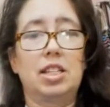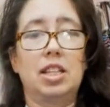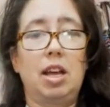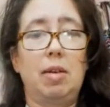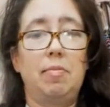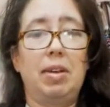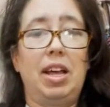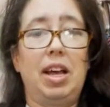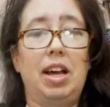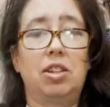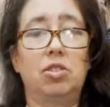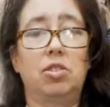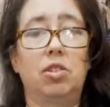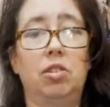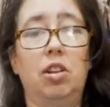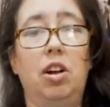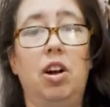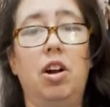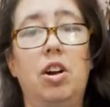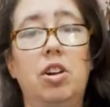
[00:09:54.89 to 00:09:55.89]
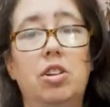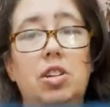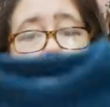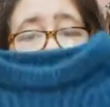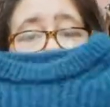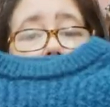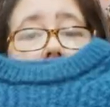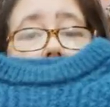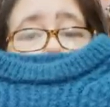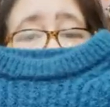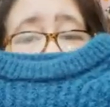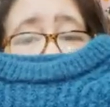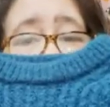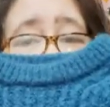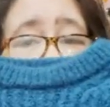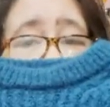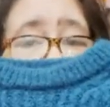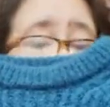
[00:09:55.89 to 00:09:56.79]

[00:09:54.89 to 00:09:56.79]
If I'm an extra large, I could